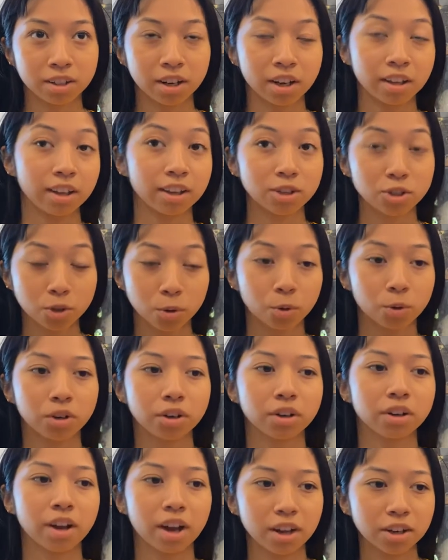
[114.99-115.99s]
And I like showed
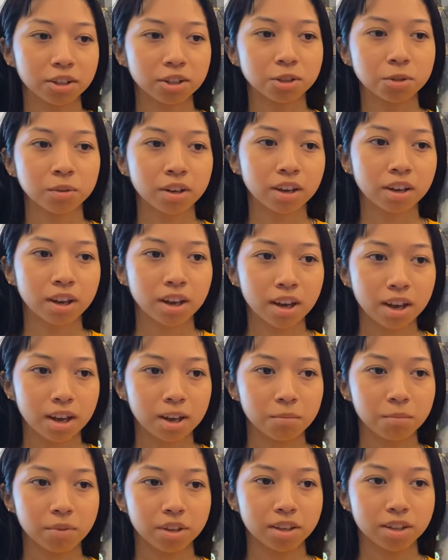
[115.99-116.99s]
her how to do it
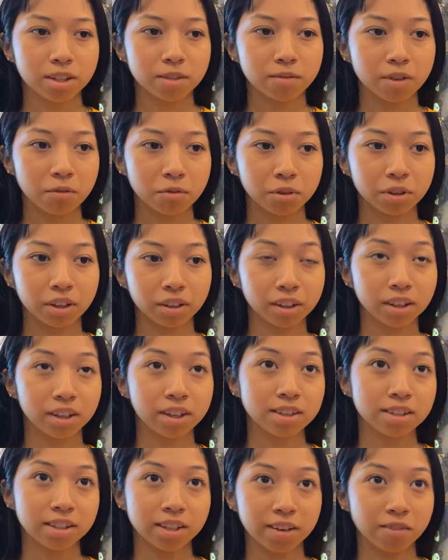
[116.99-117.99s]
because of everything
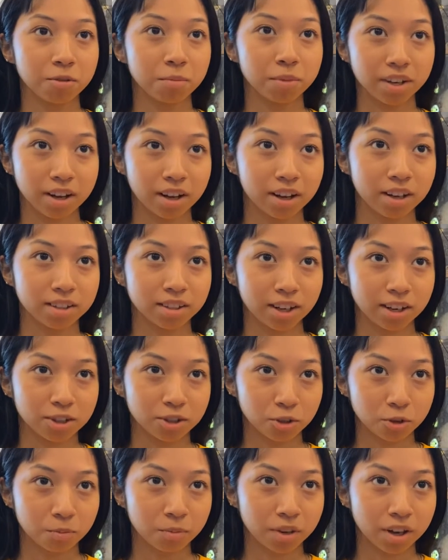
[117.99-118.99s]
Liz and everybody else had
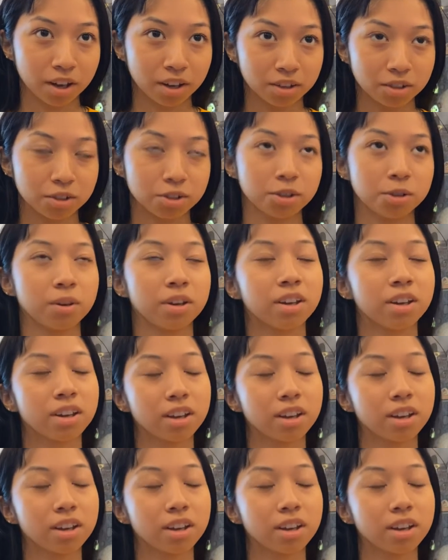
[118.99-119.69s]
showed me how to do it.